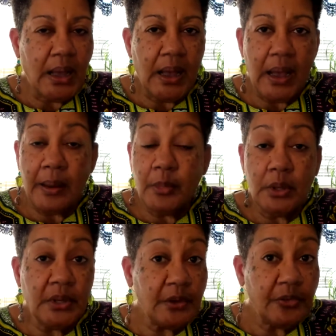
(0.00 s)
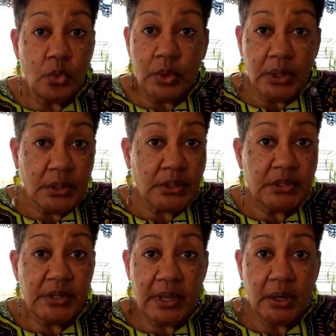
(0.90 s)
I'm a living
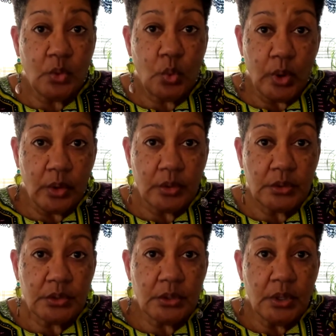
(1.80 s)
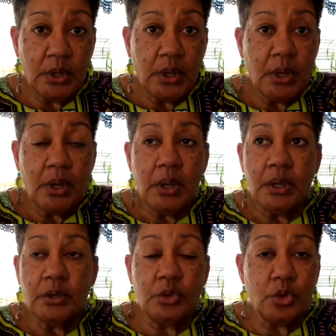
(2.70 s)
witness that it works.
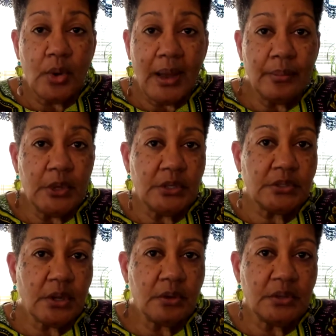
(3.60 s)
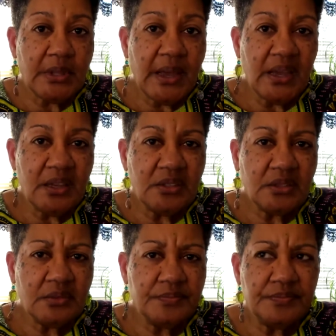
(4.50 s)
Do I miss certain
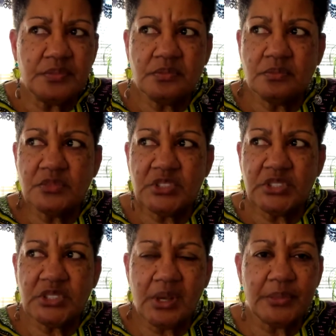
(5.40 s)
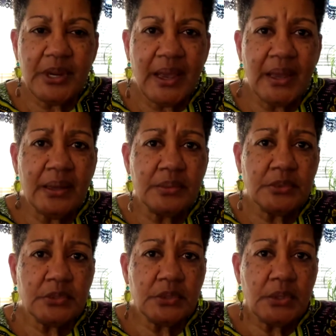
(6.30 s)
things? Sometimes.
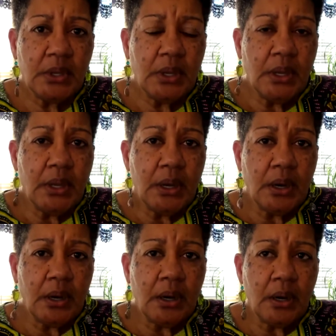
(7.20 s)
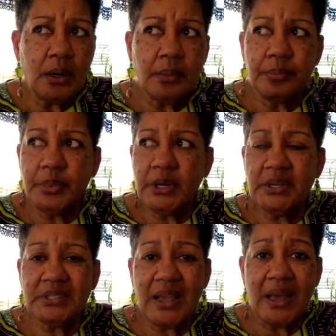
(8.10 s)
But
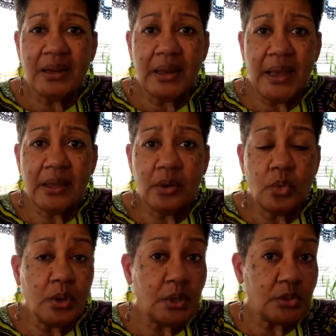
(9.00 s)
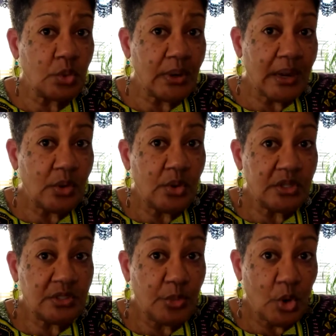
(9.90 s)
it's kind of like it was when I
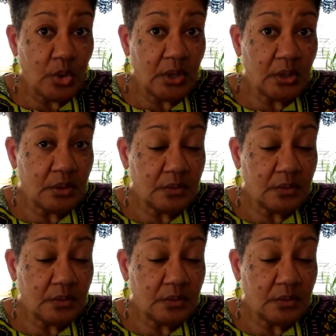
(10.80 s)
quit smoking.